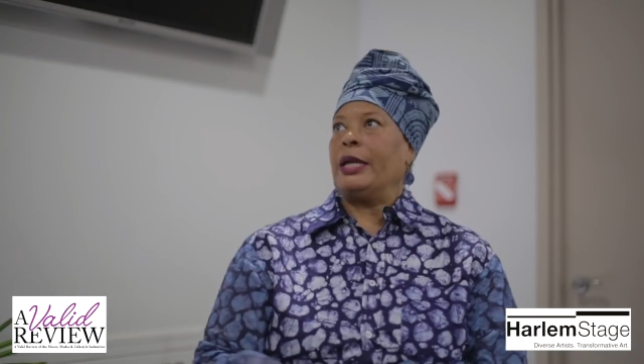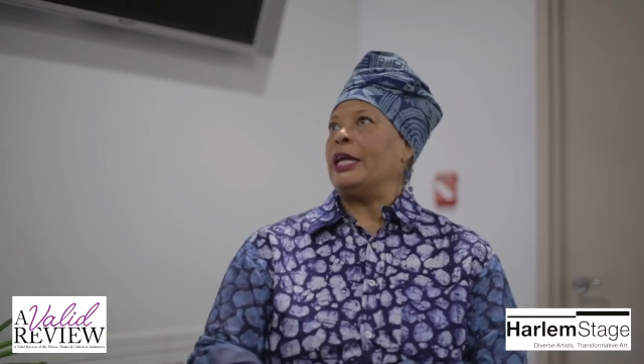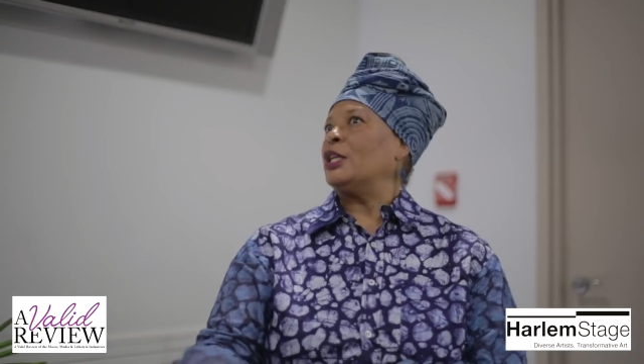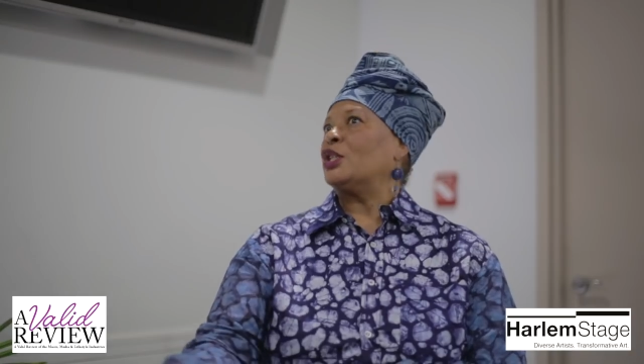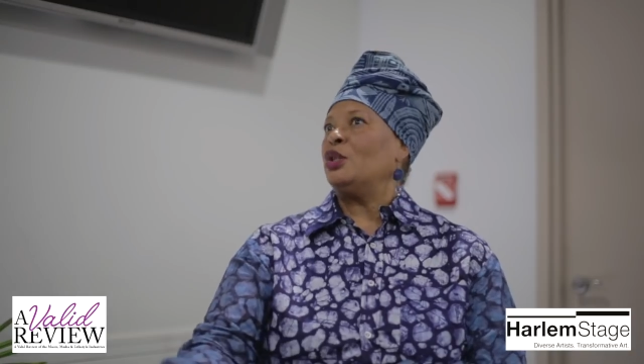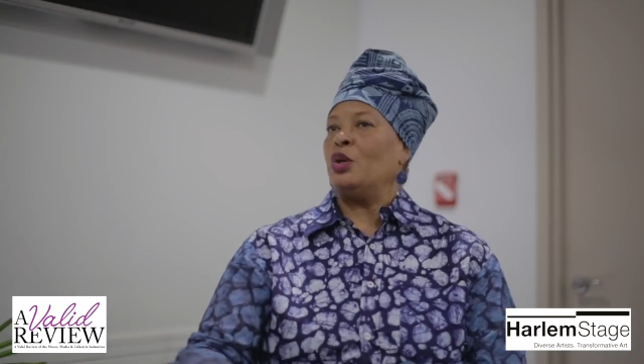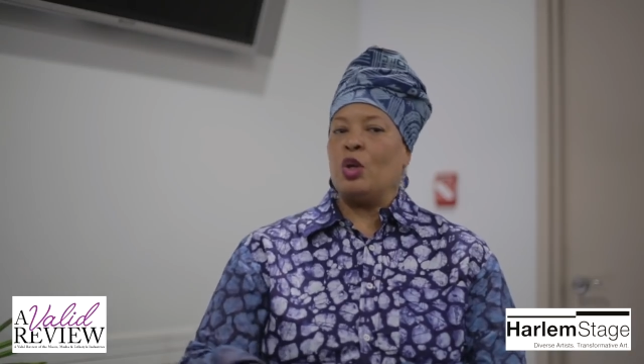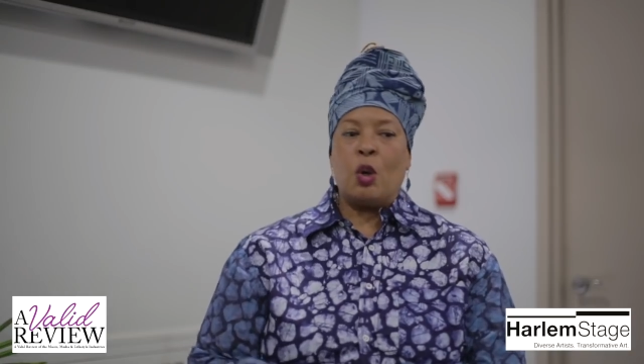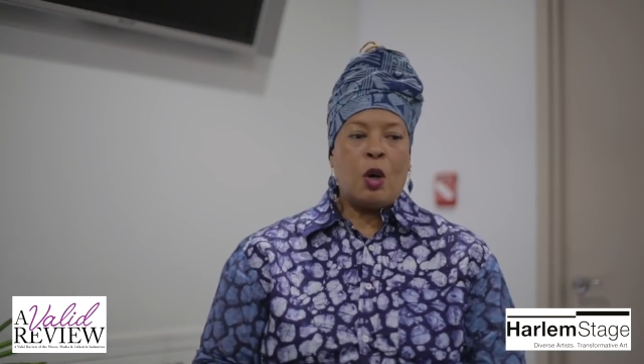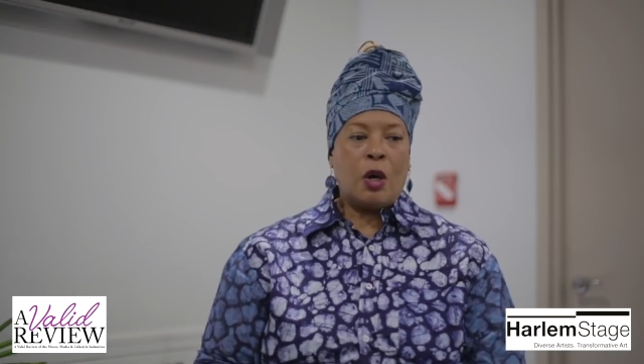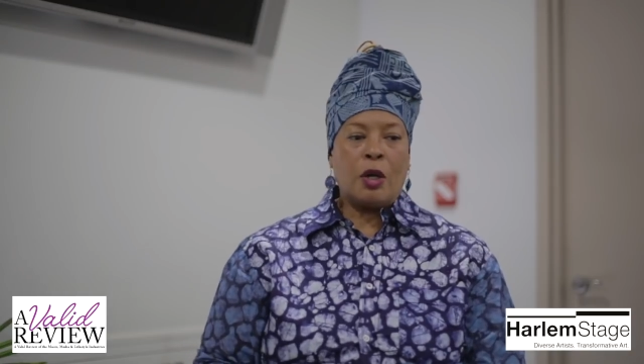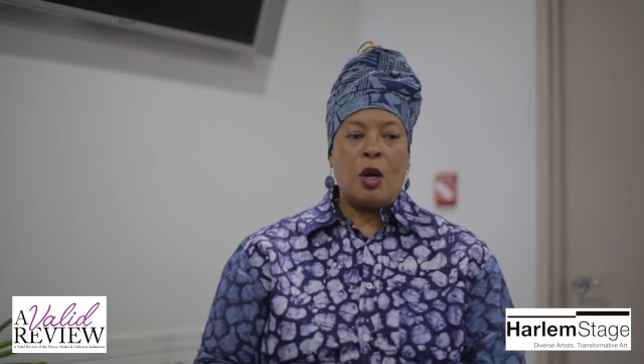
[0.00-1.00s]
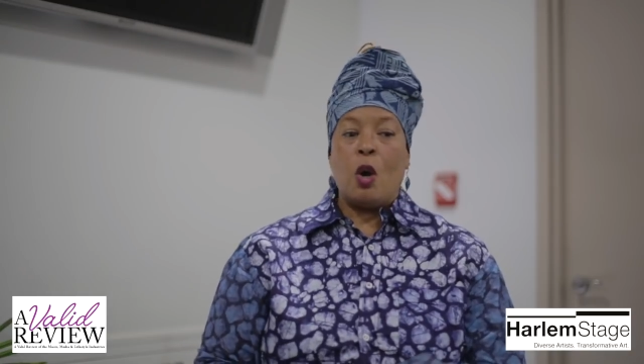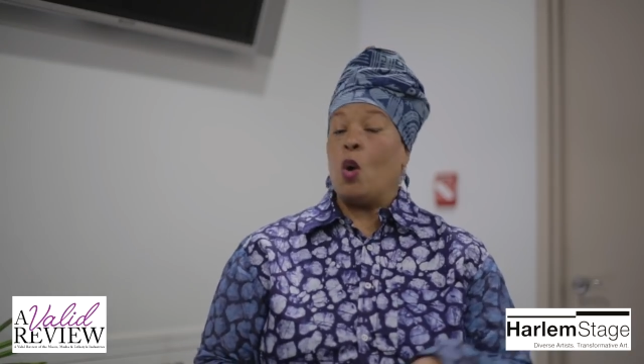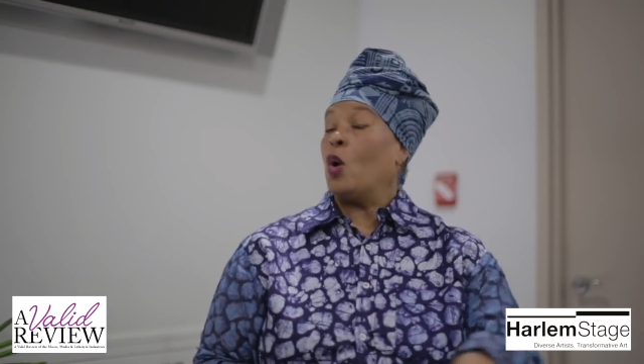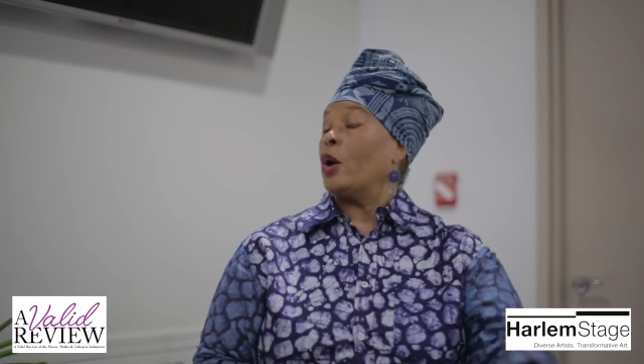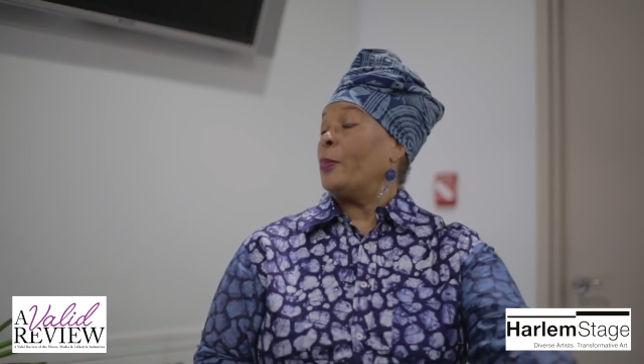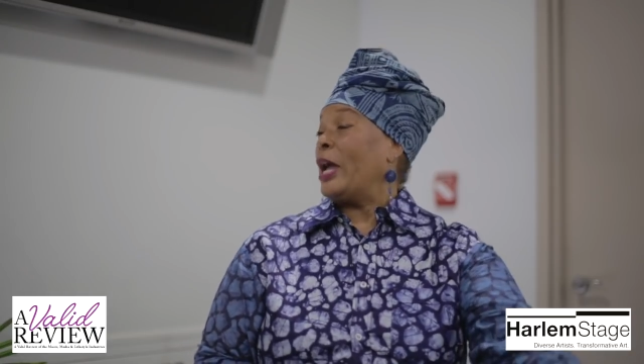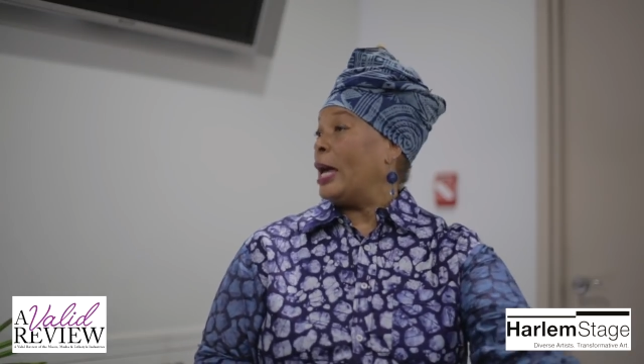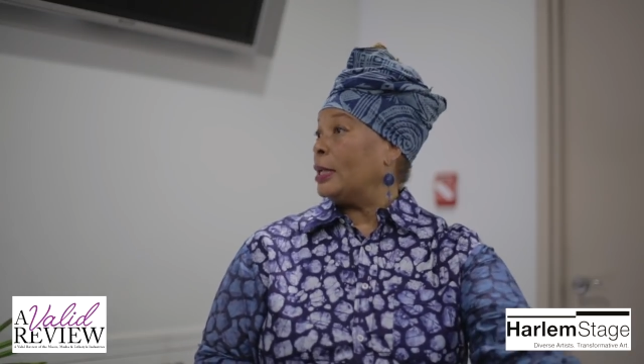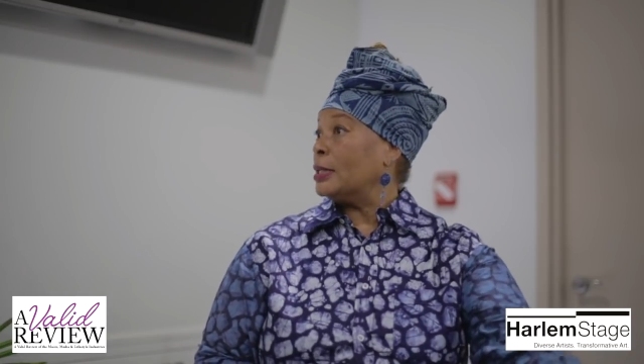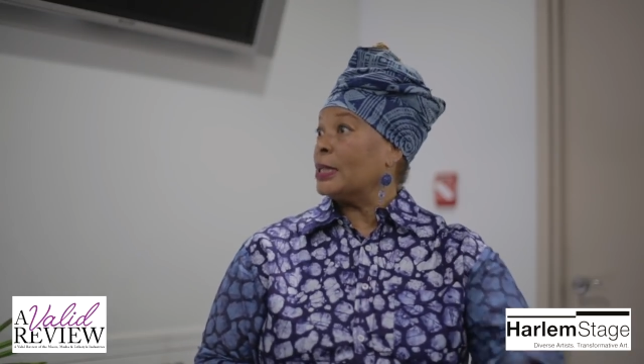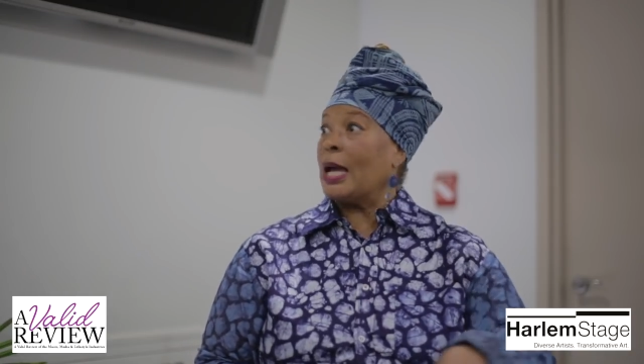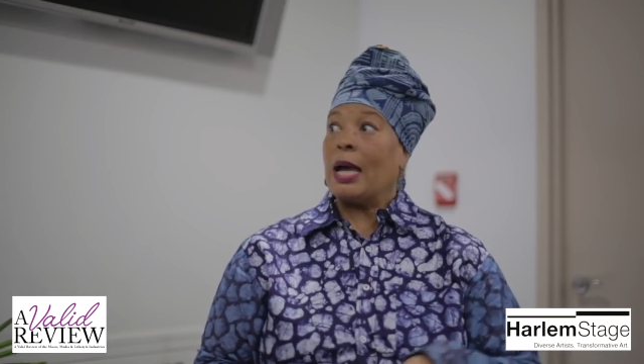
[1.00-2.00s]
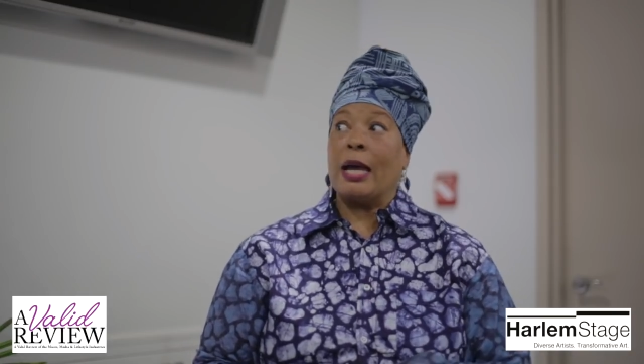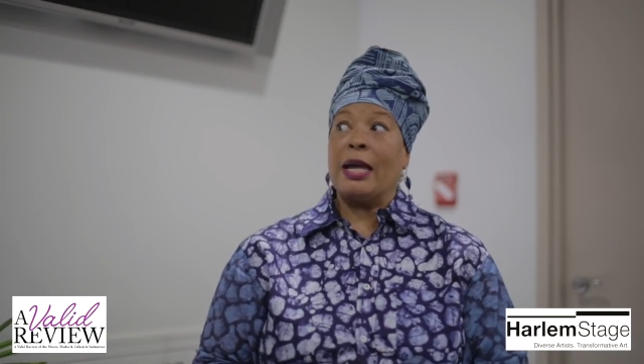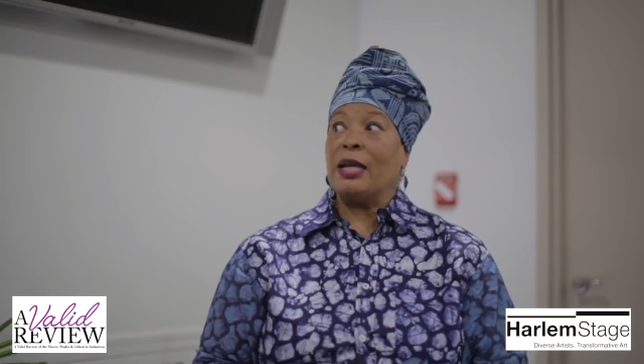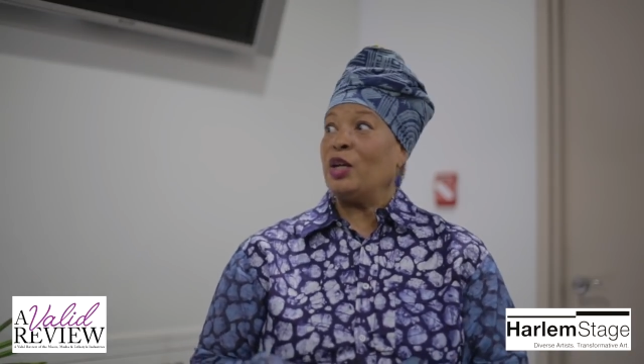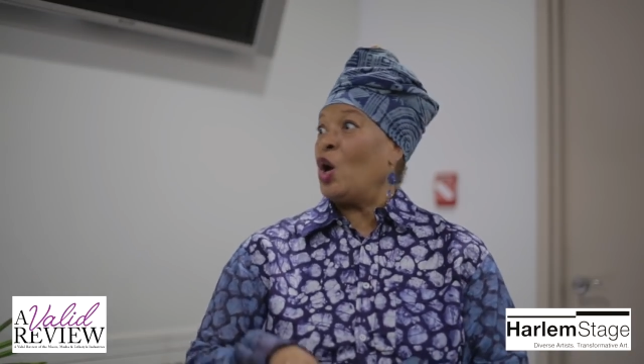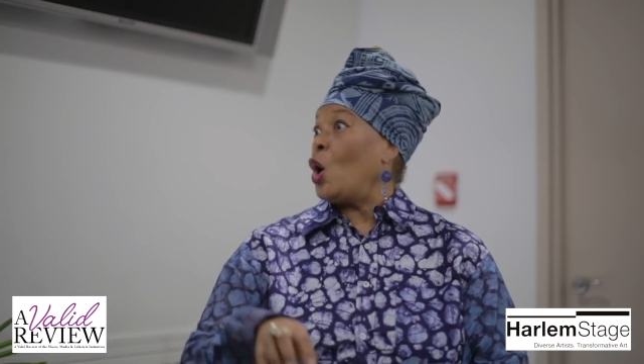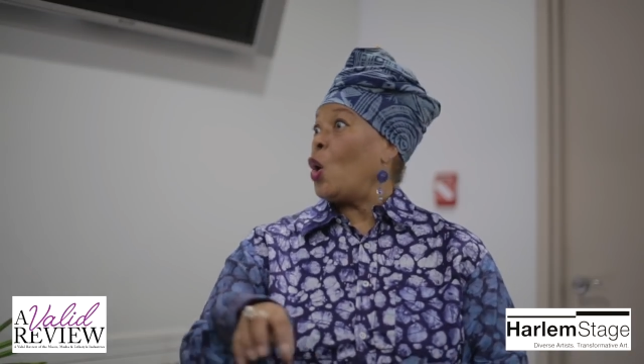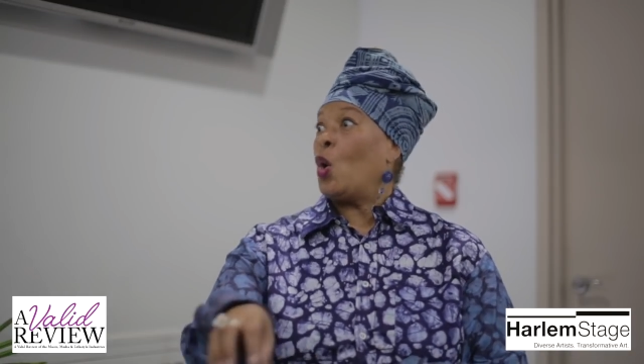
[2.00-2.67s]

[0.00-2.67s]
East New York or Palestine